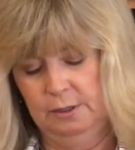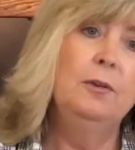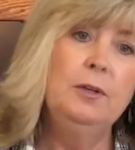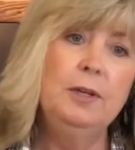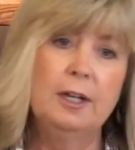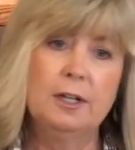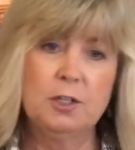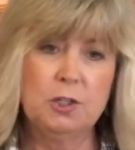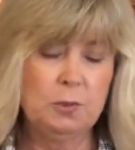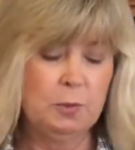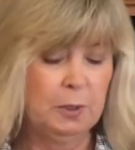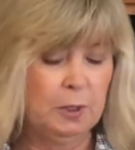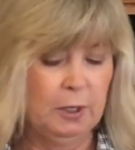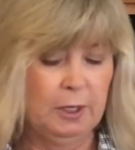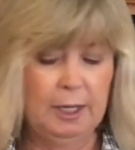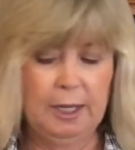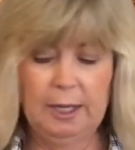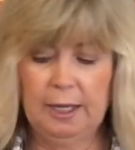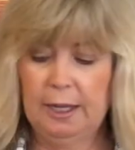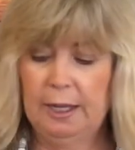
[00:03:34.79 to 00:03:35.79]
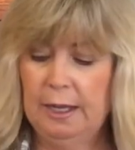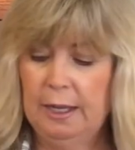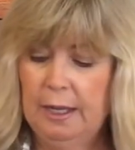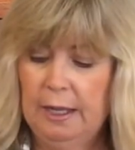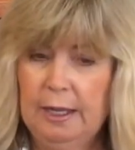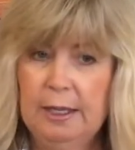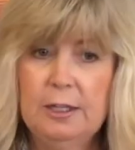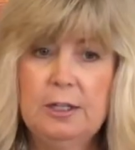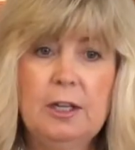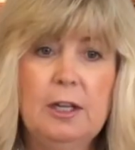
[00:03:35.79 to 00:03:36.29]
Next, we're going to
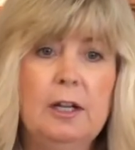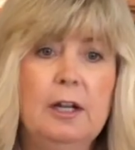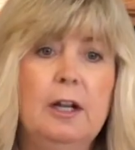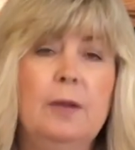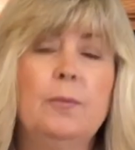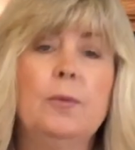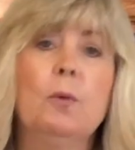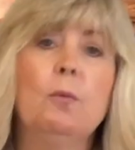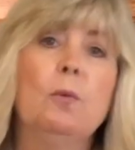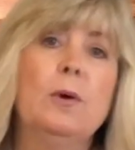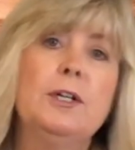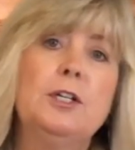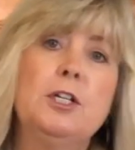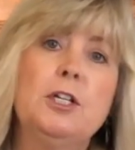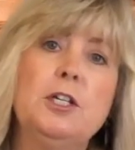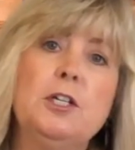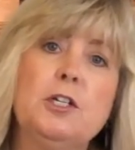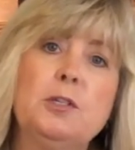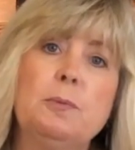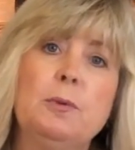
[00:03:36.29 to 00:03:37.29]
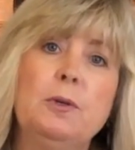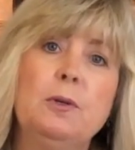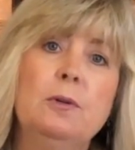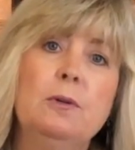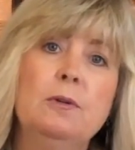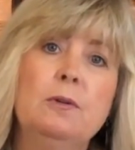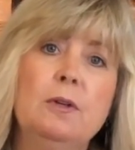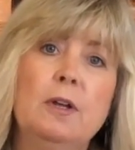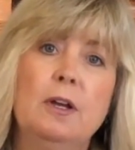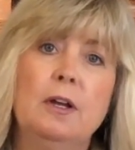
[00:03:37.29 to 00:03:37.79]
add 1
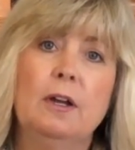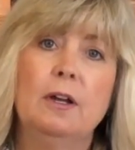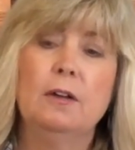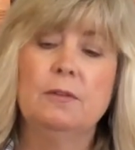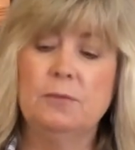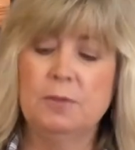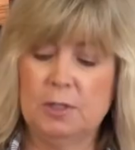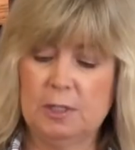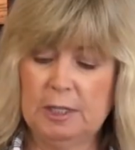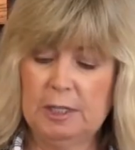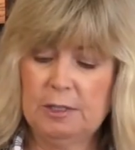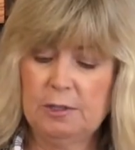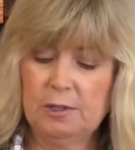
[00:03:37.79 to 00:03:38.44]
teaspoon of sea